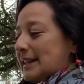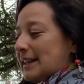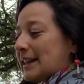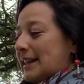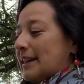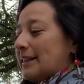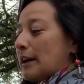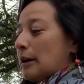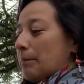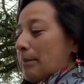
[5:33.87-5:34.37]

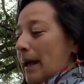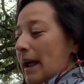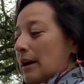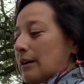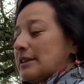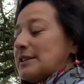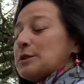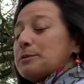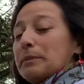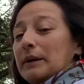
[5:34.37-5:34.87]
that their
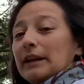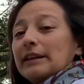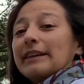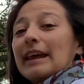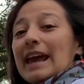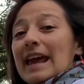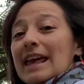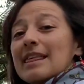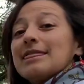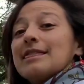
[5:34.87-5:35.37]
parents built
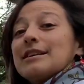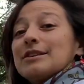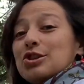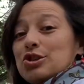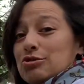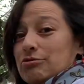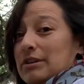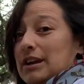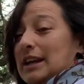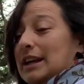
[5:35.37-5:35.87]
in the
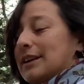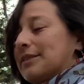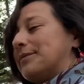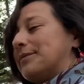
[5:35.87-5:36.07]
tree.